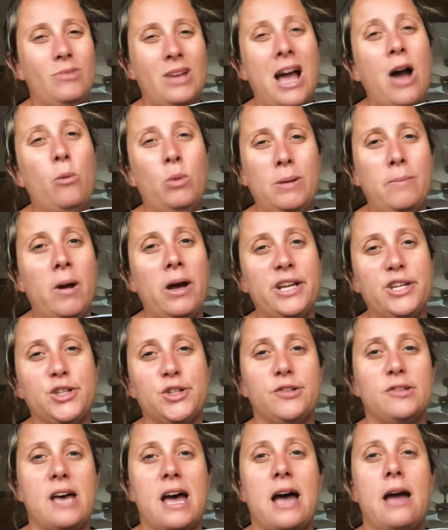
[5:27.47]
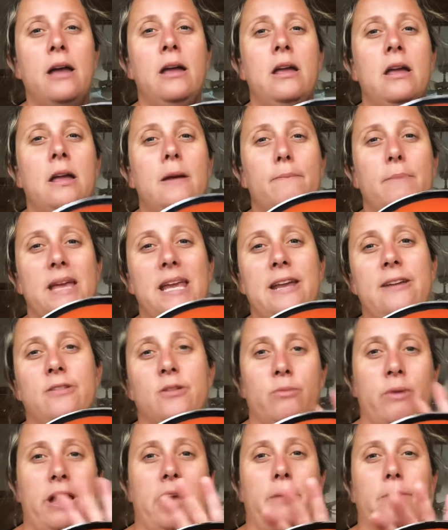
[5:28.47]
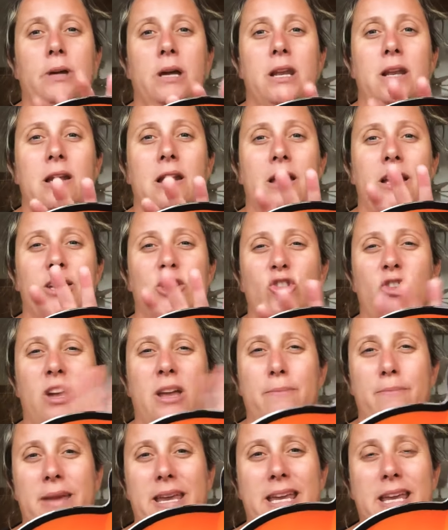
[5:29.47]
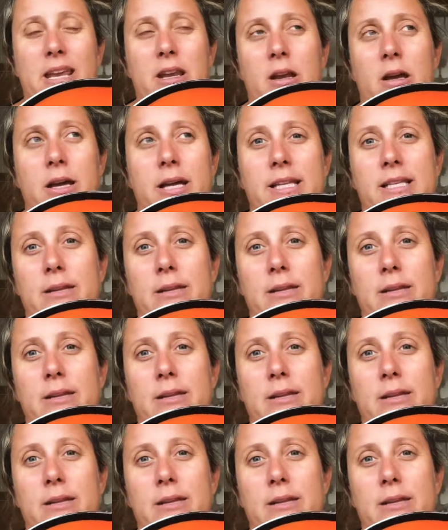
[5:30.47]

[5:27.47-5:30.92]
We might do that, but either way, I'm gonna like try and make it nice,